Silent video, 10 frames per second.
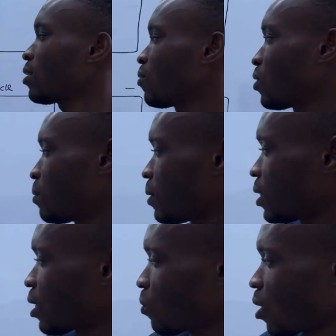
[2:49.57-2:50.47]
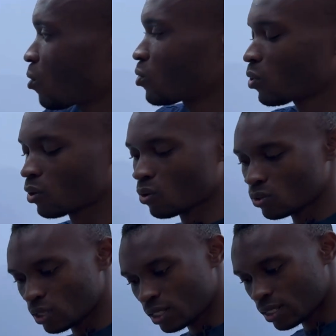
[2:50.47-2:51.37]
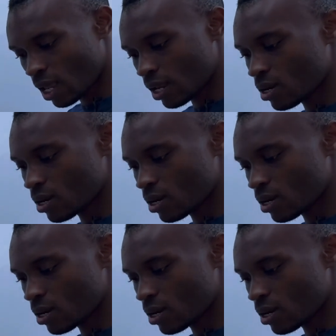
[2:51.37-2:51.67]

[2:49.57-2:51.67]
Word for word: which means that we're going to record this side.